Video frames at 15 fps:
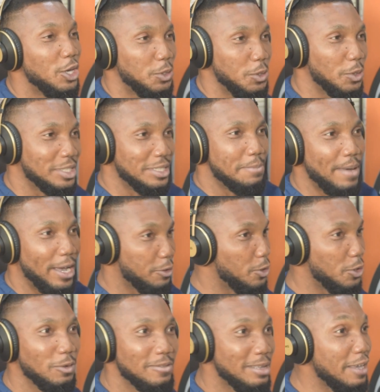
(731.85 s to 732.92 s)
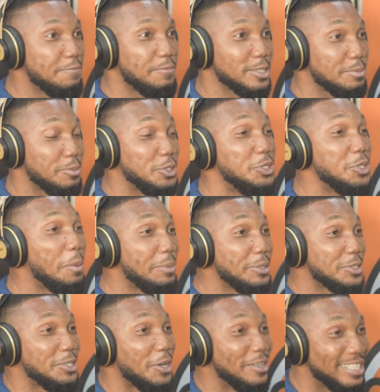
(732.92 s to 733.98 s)
you go to the back, you should, if possible, jump
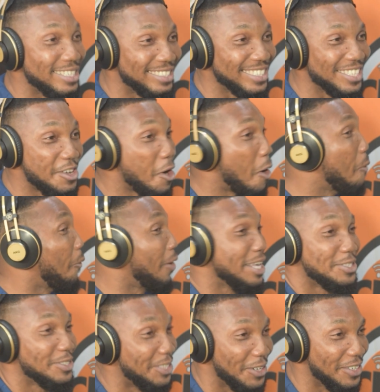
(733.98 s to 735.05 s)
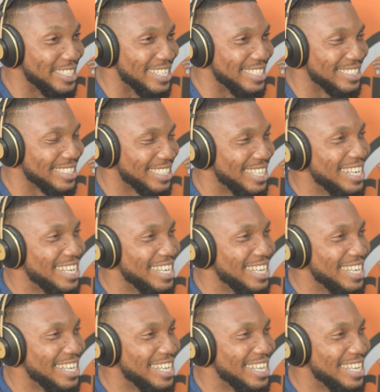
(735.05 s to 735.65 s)
into the audience or walk into the audience.